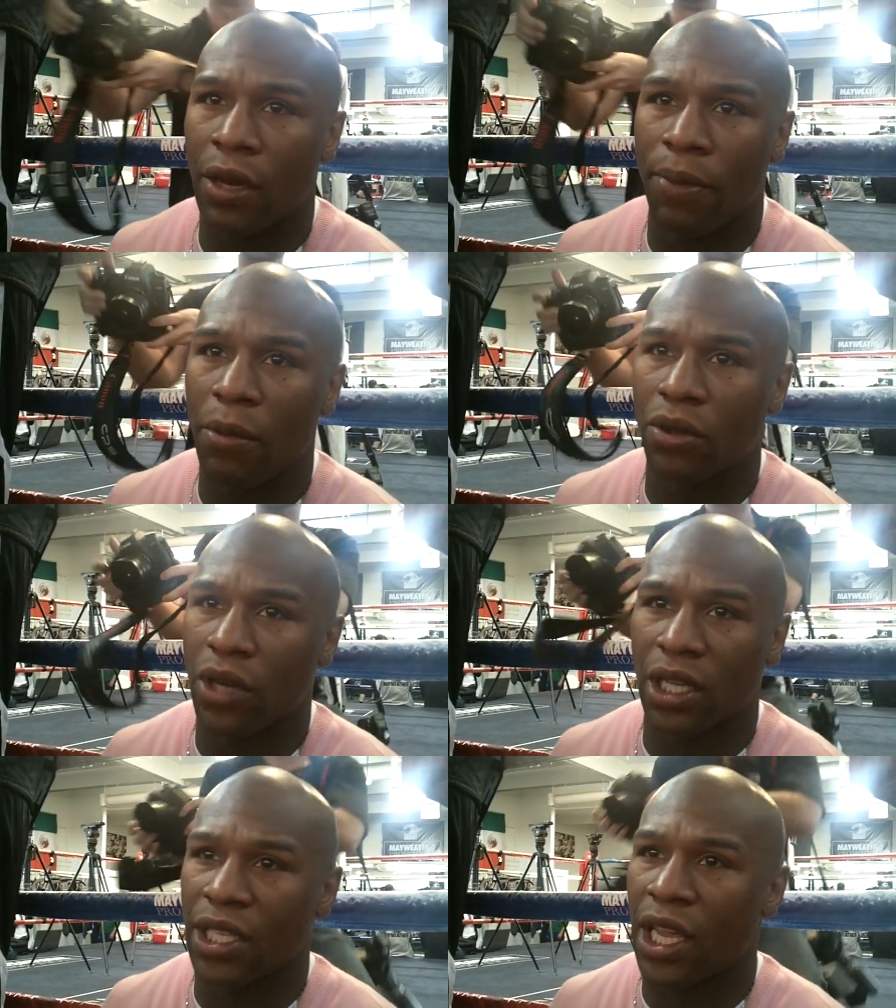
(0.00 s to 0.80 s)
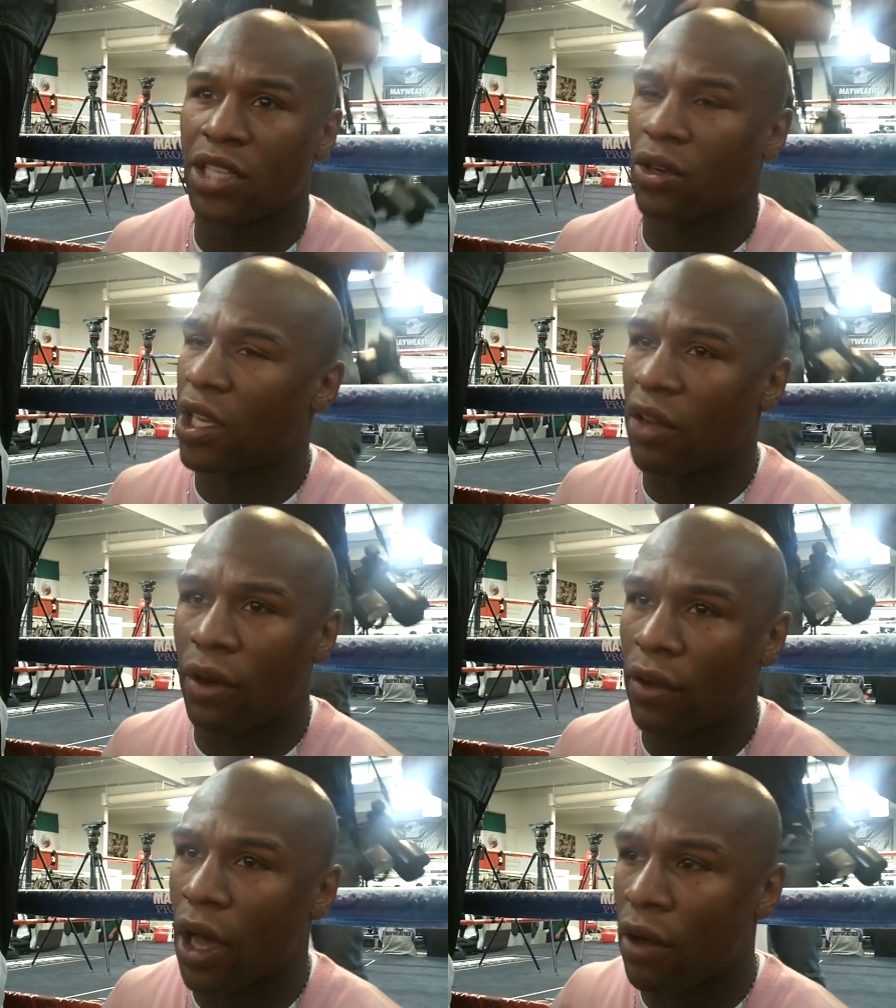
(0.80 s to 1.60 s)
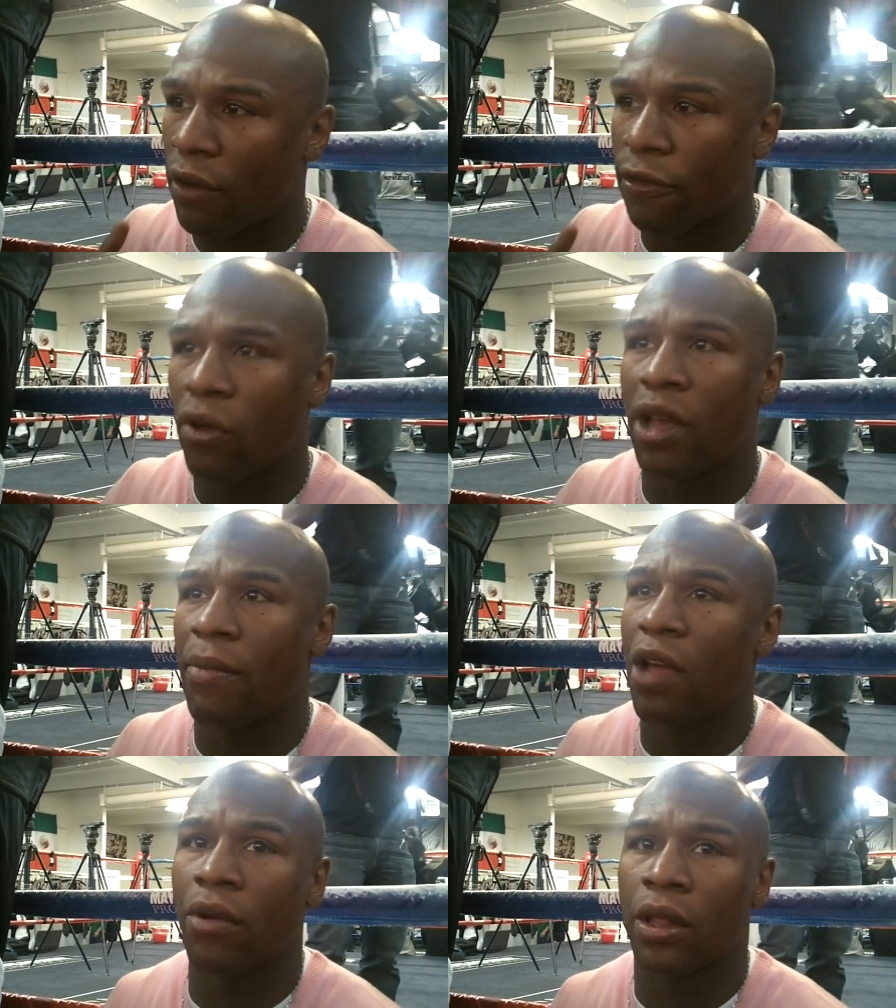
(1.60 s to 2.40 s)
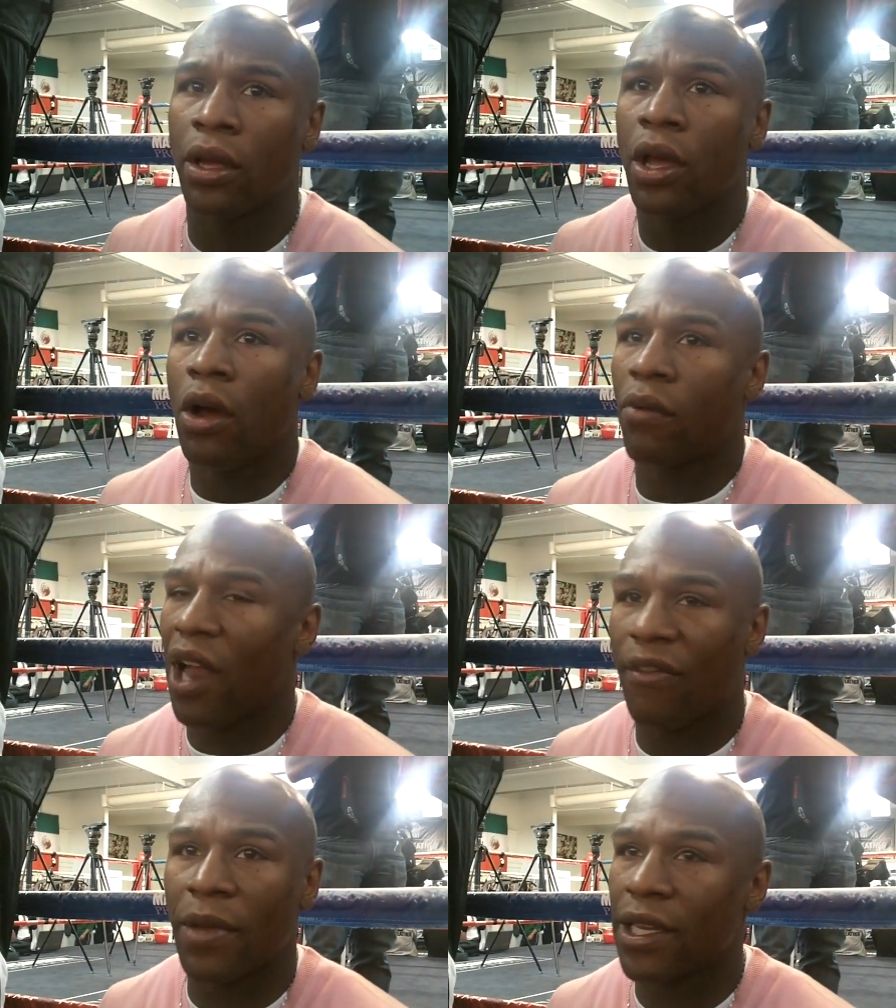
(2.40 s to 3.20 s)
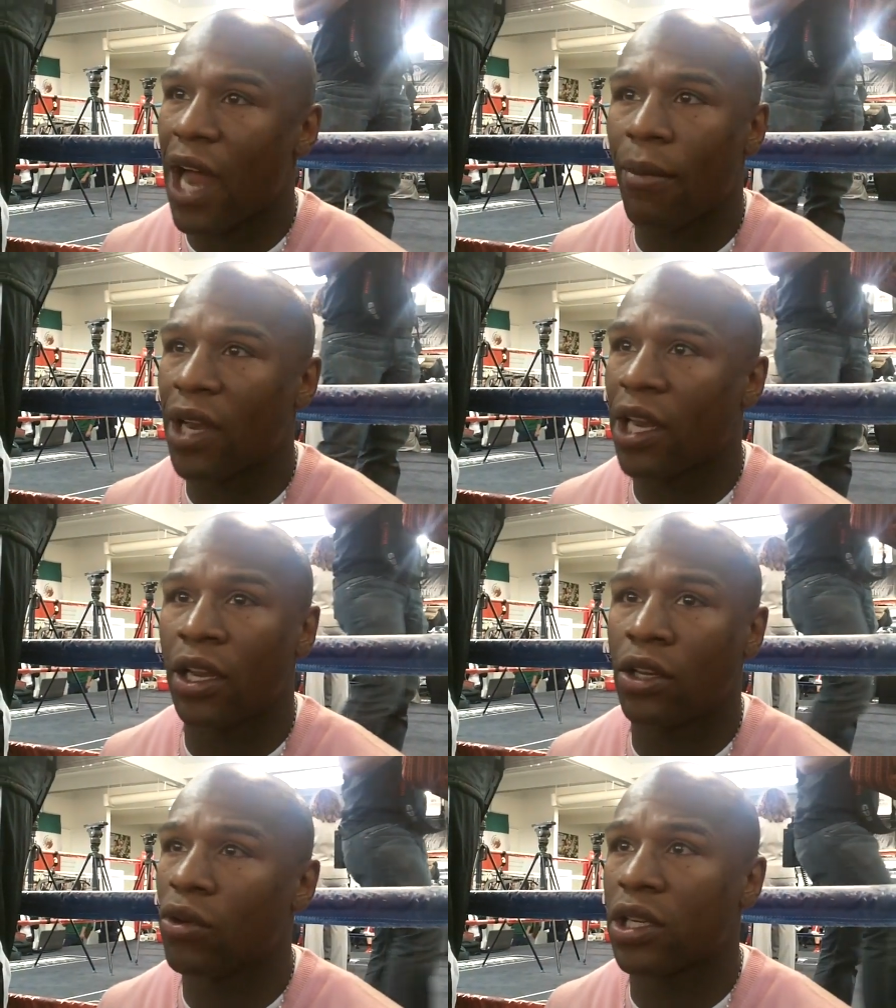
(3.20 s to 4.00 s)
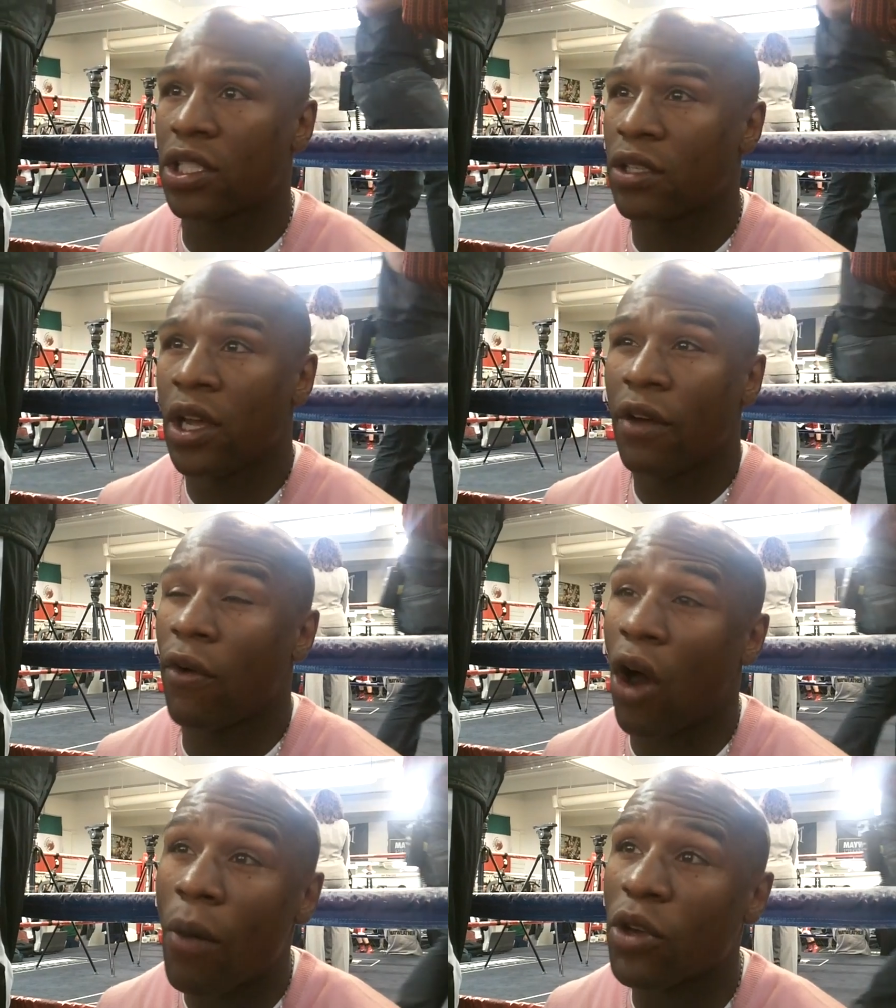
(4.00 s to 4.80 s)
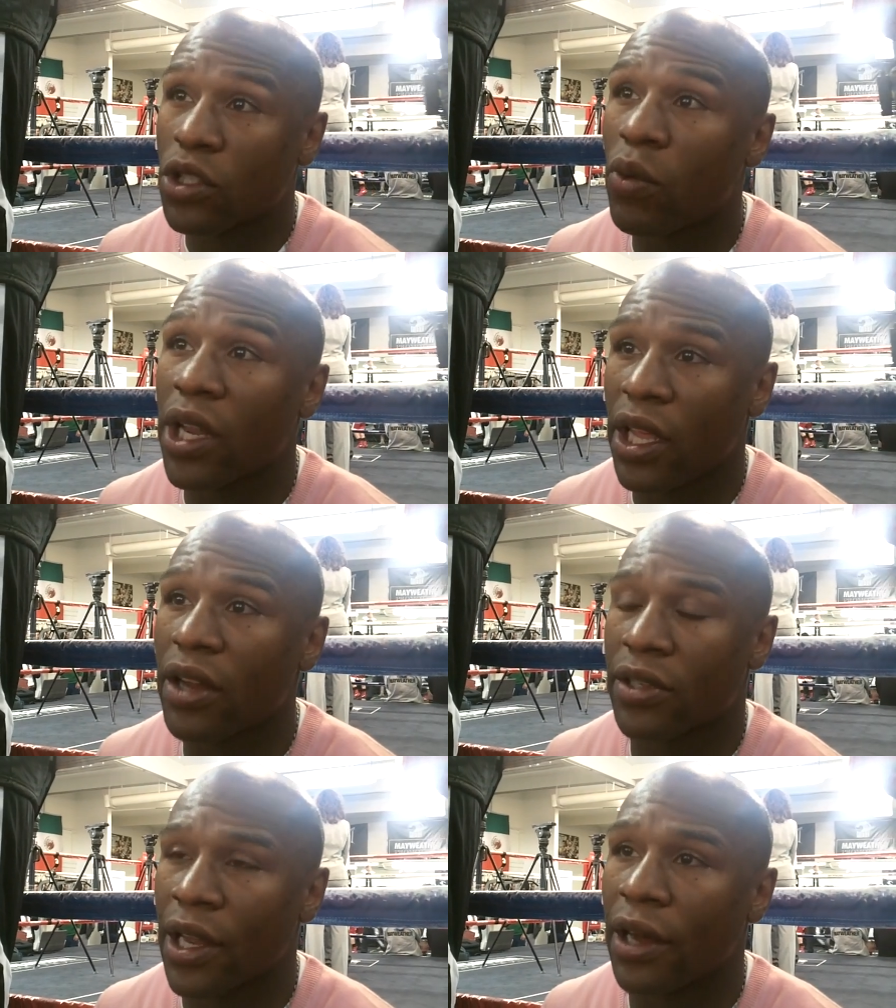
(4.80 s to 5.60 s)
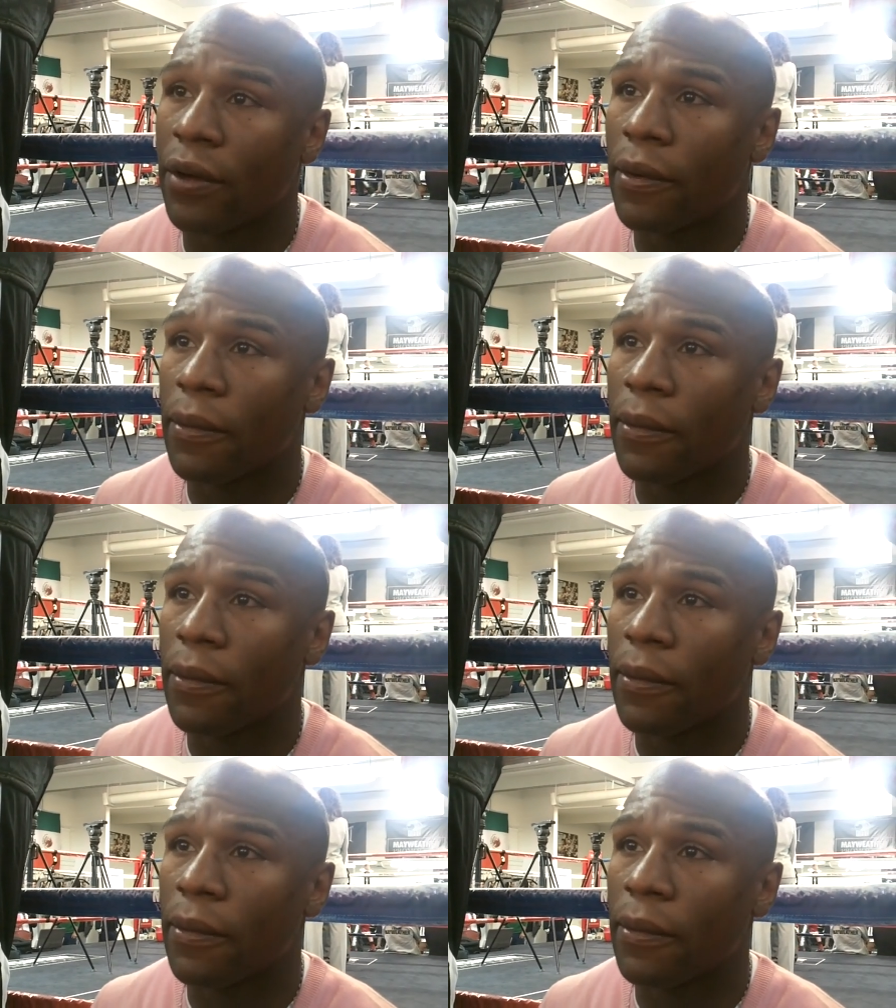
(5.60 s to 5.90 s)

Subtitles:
then people trying to say he's on the level of a Floyd Mayweather, when I've been dominating and doing this for almost 20 years now.